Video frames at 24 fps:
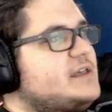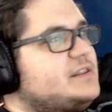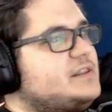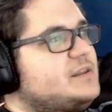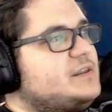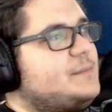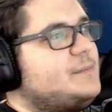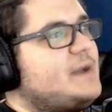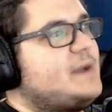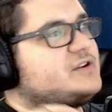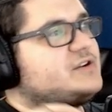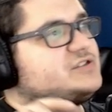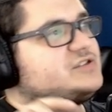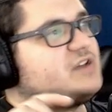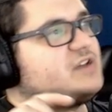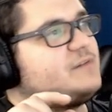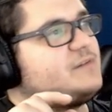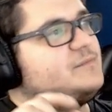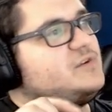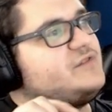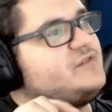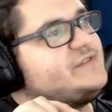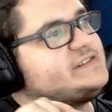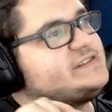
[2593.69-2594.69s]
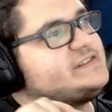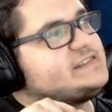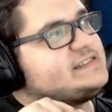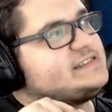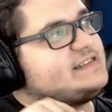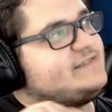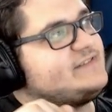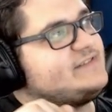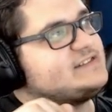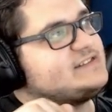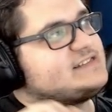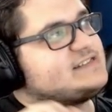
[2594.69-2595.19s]
The Microsoft Movies and
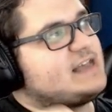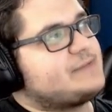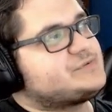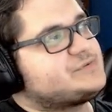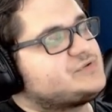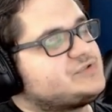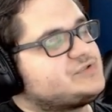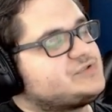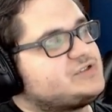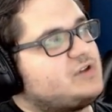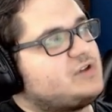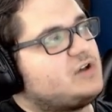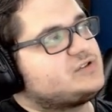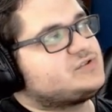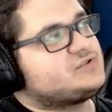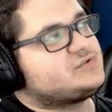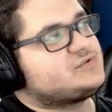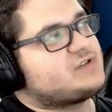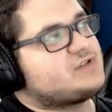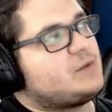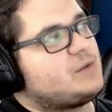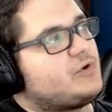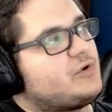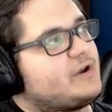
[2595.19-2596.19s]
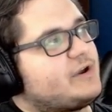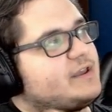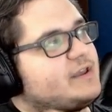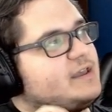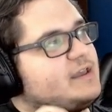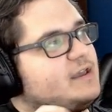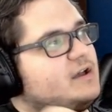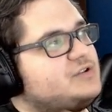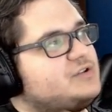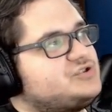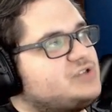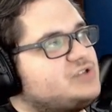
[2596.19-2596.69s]
TV apps will also stop
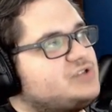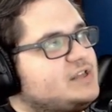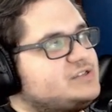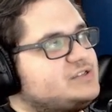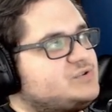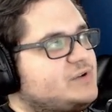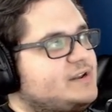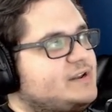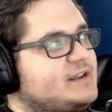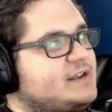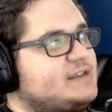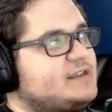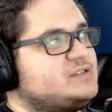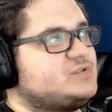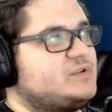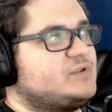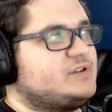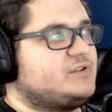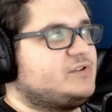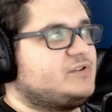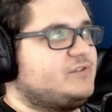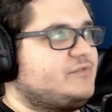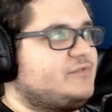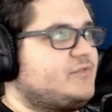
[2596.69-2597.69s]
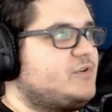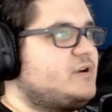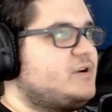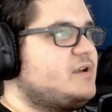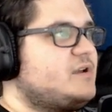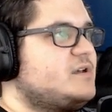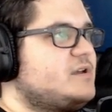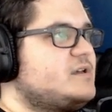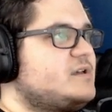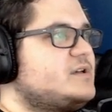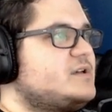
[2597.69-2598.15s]
working on July 29th, 2024,